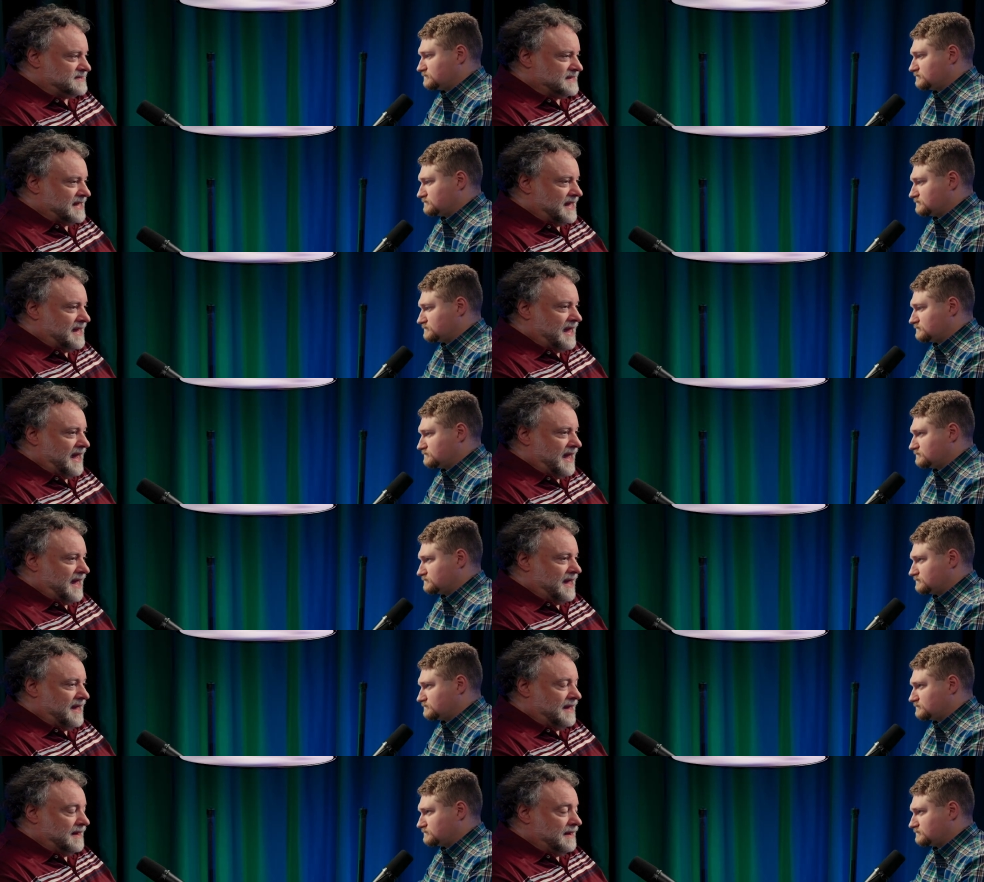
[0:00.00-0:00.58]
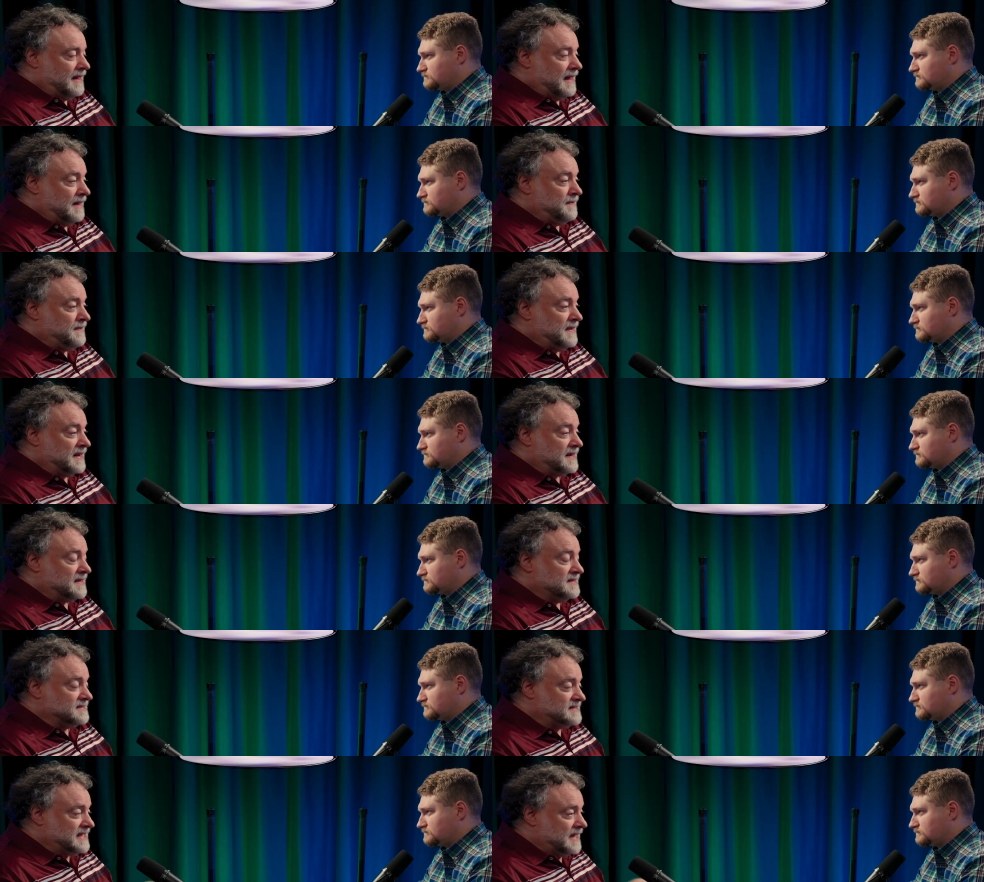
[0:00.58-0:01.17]
Speaker 1: uh, uh, and the
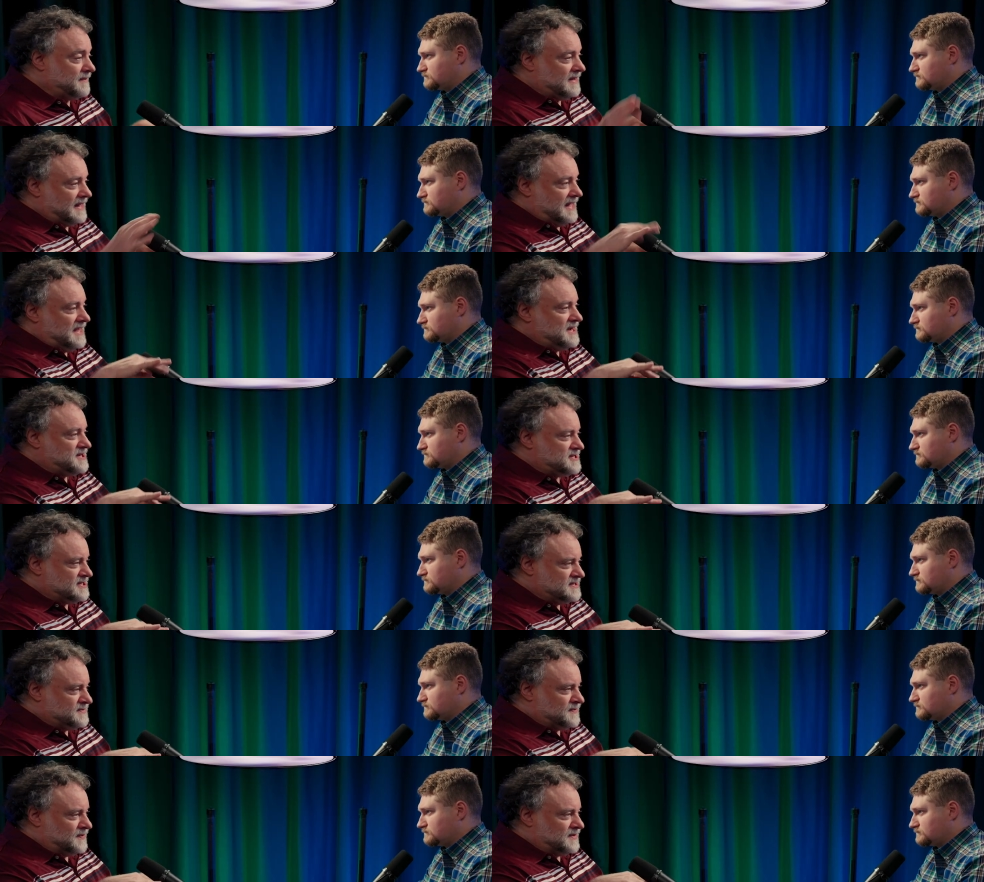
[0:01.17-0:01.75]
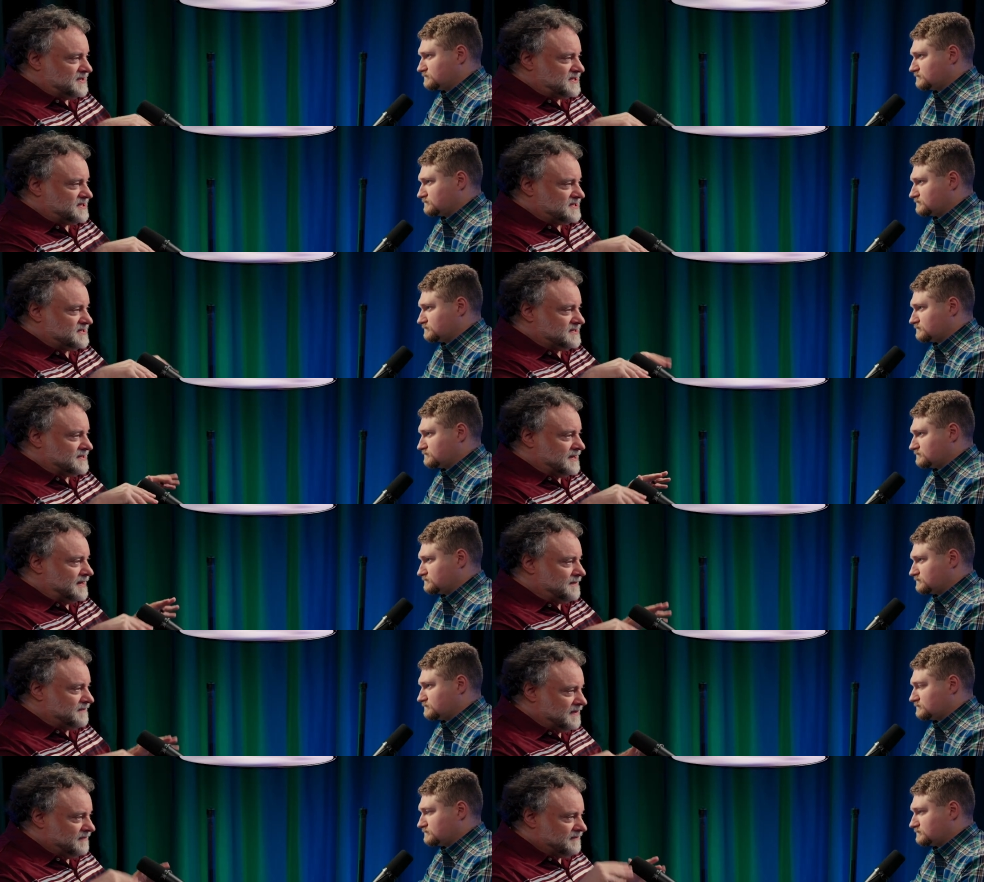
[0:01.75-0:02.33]
contamination would
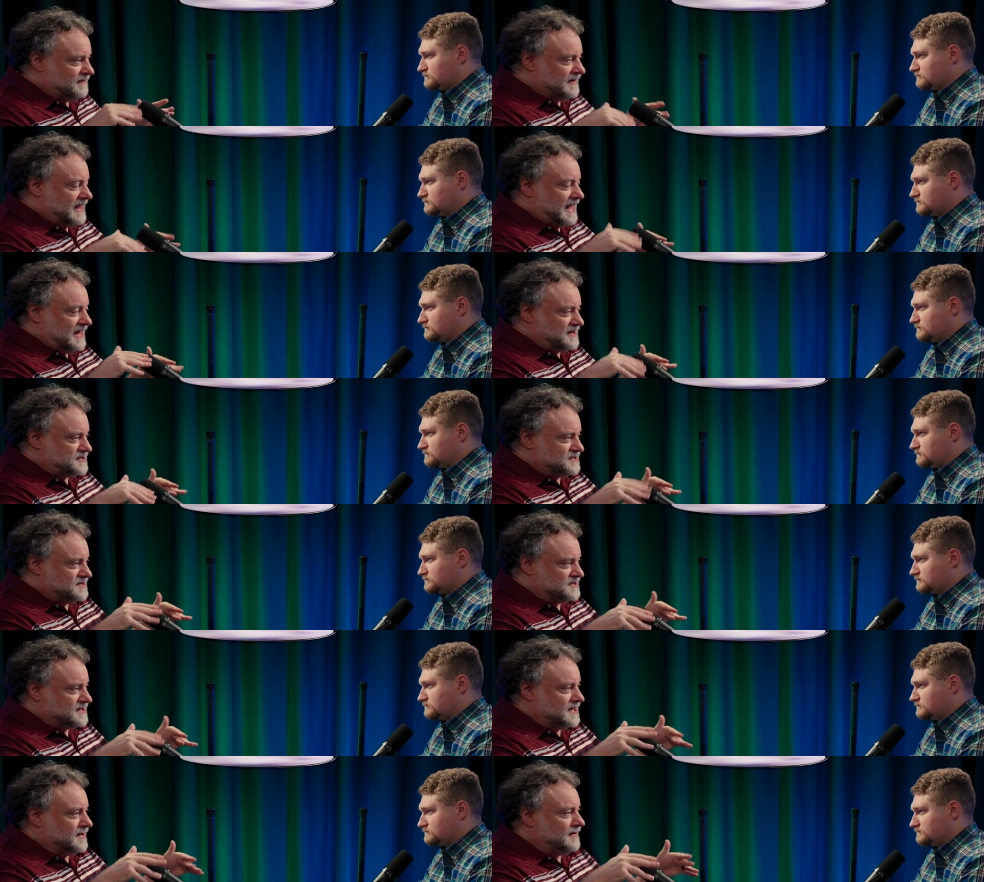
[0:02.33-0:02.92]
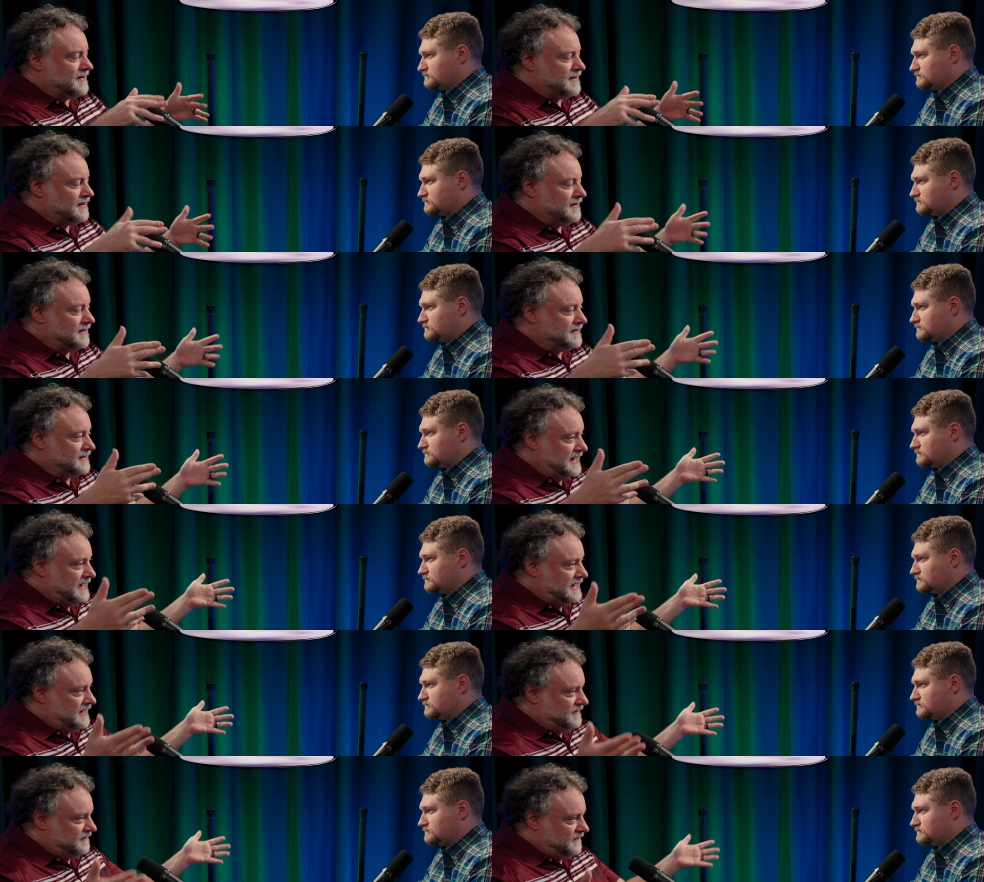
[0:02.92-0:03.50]
stop reactions going on
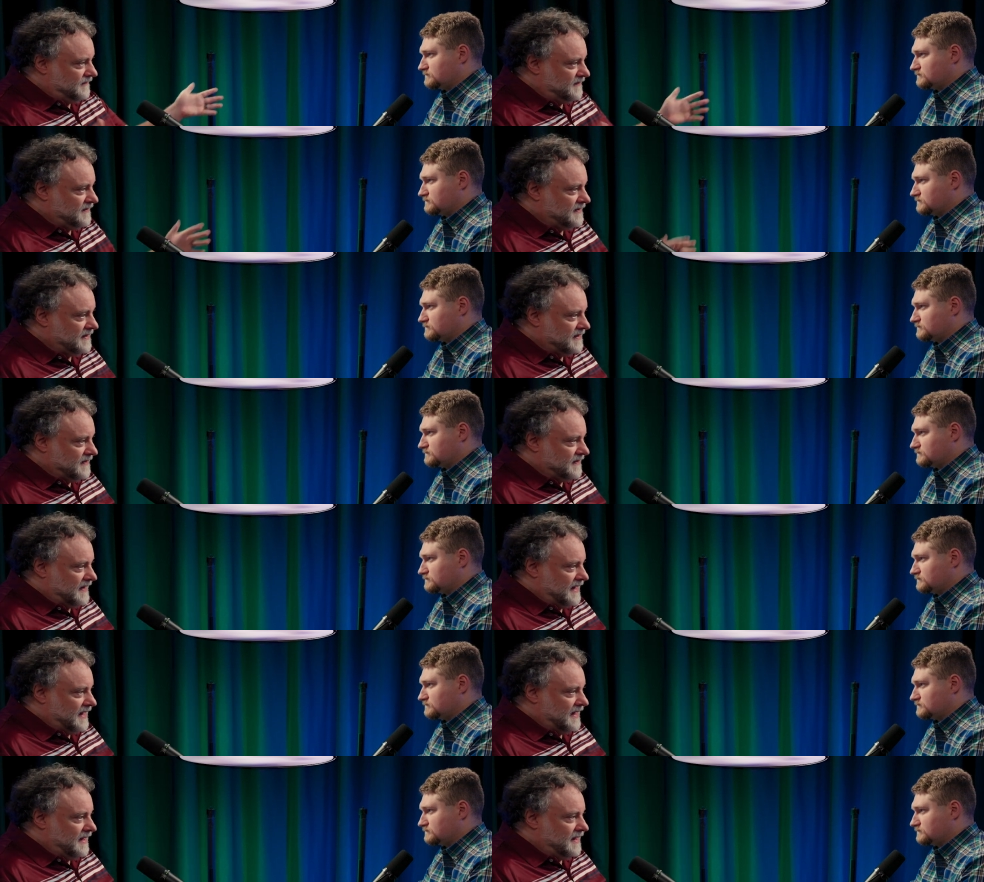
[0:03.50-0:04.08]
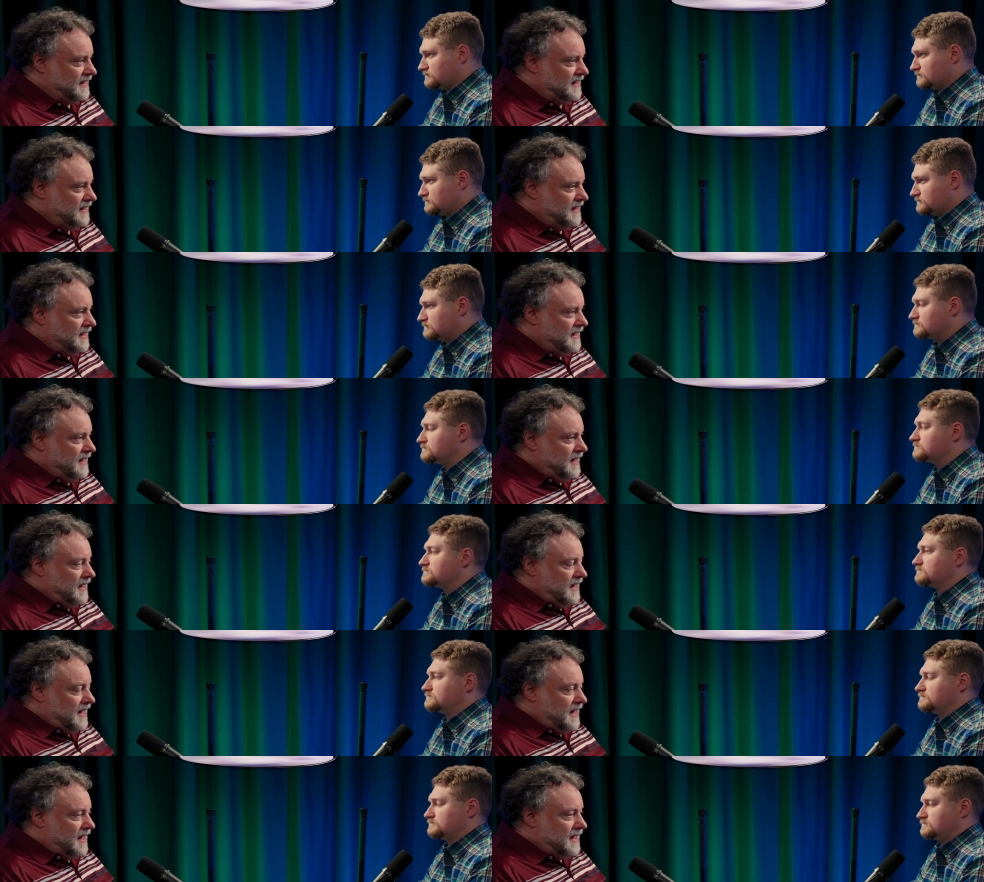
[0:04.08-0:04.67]
any further.
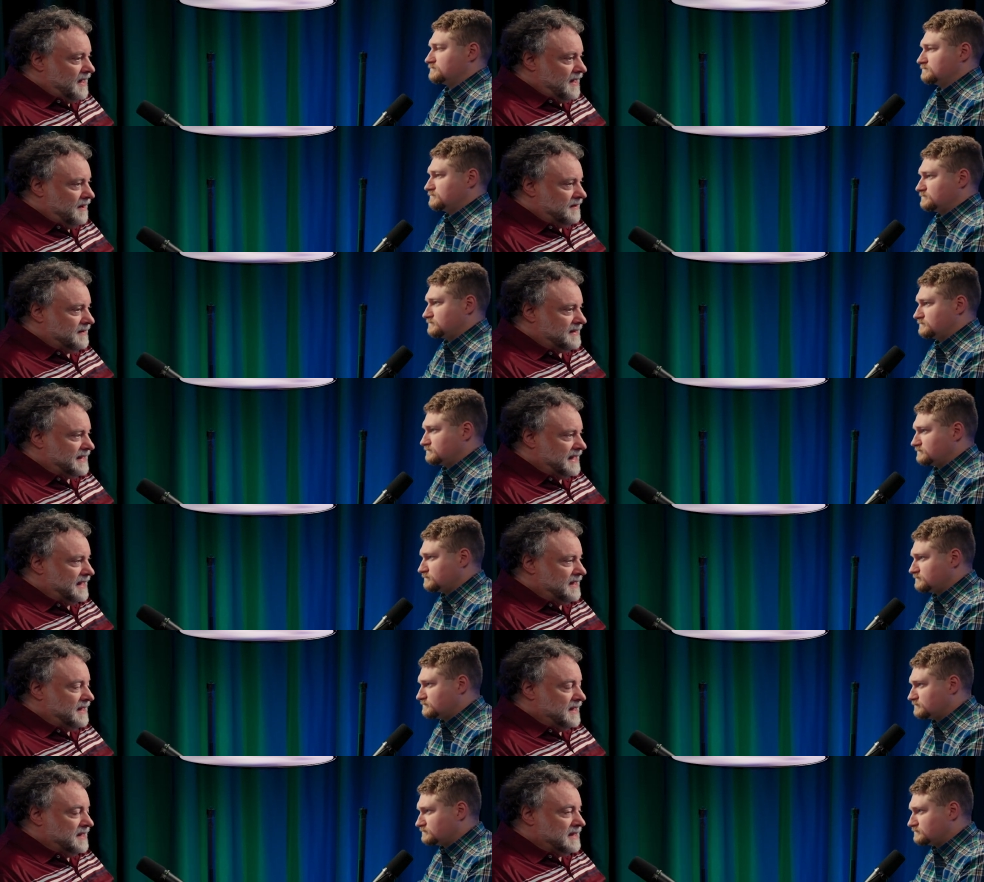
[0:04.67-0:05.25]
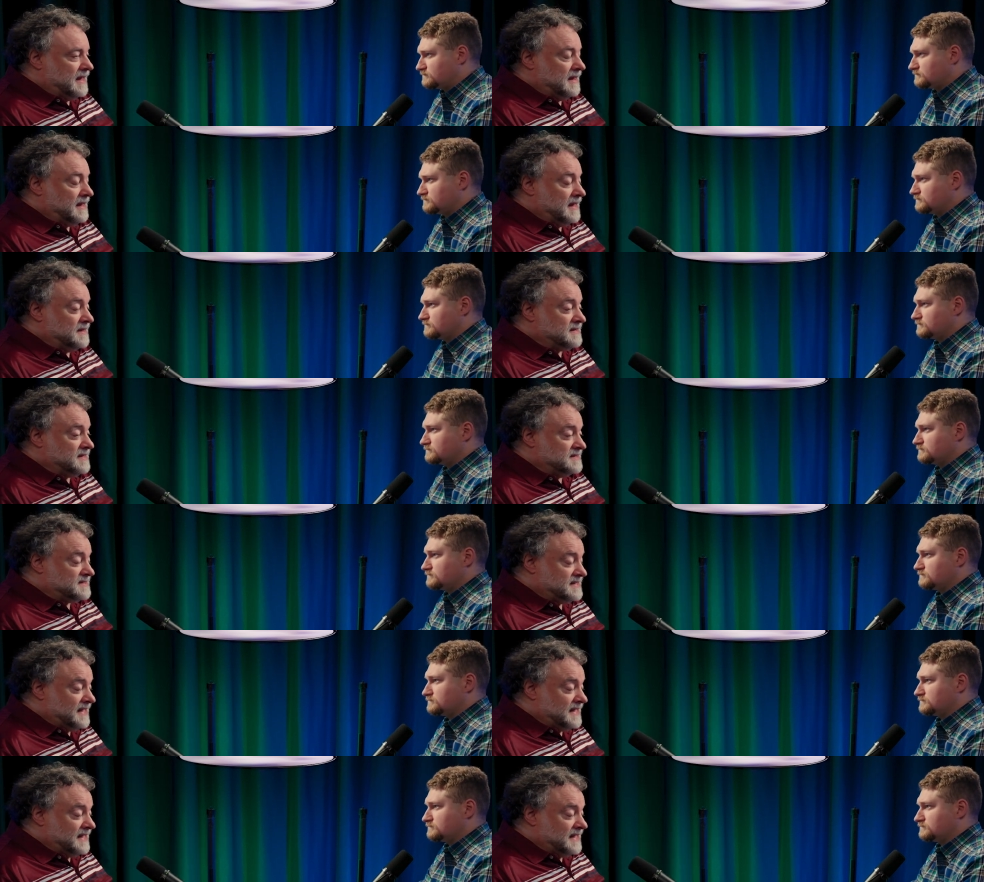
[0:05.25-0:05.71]
Uh, okay, as